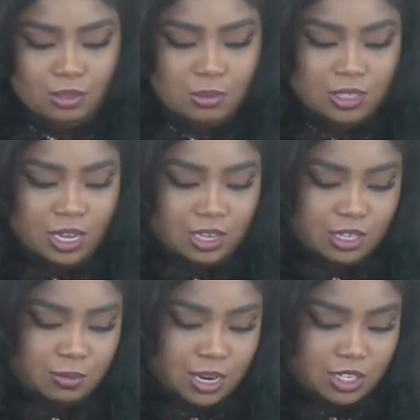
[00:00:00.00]
I'm gonna take
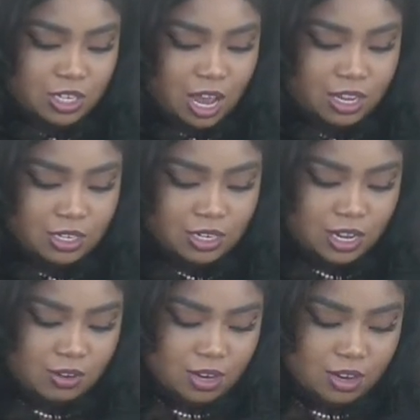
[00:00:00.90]
some of that chocolate
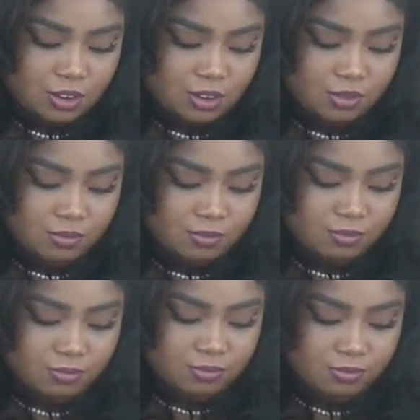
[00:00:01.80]
down there and
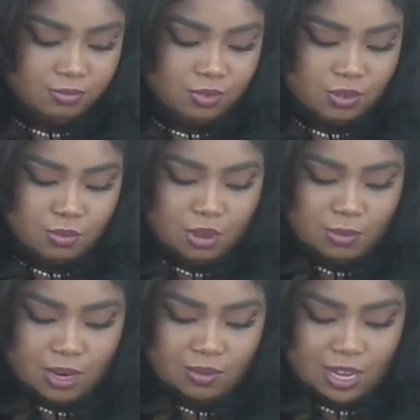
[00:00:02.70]

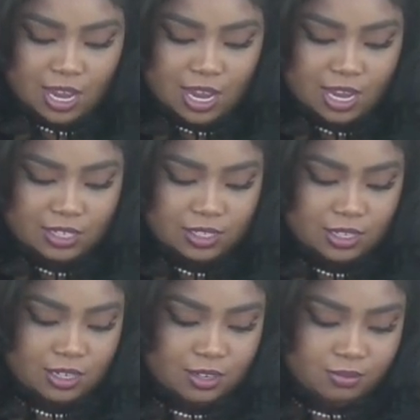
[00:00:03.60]
rub it on the edges,
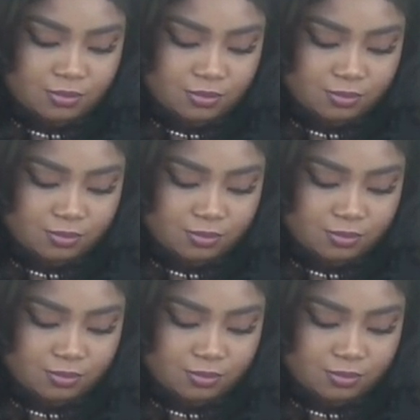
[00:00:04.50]
honey.